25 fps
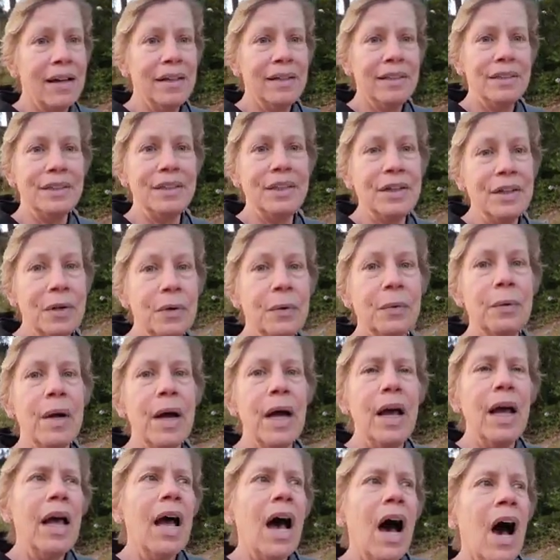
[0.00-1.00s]
You know,
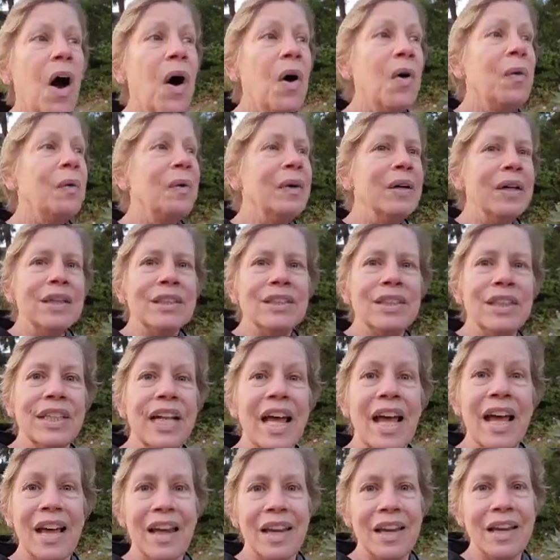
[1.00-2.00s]

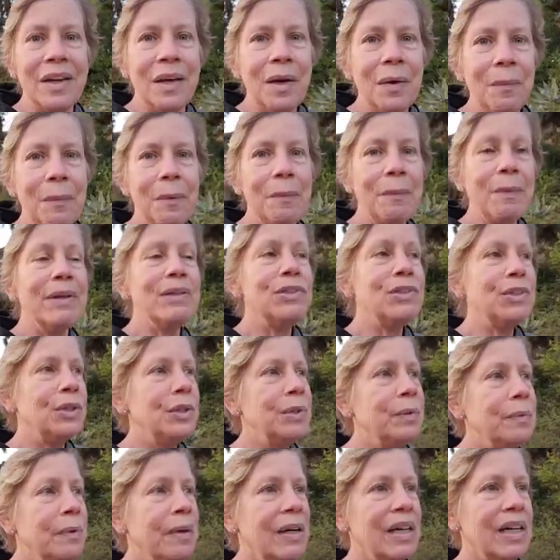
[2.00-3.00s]
today we went
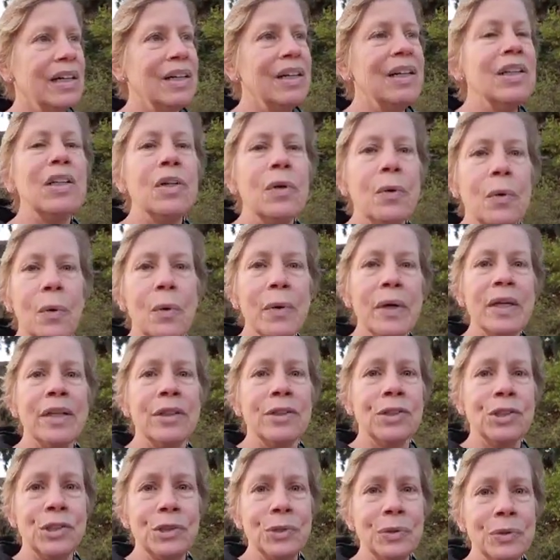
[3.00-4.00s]
to La Jolla
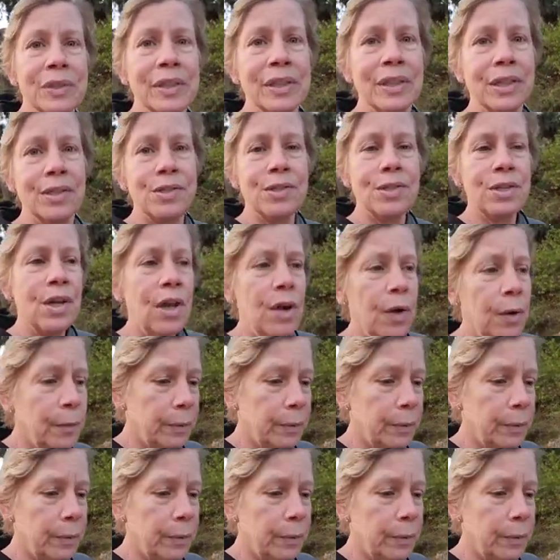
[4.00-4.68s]
Shores,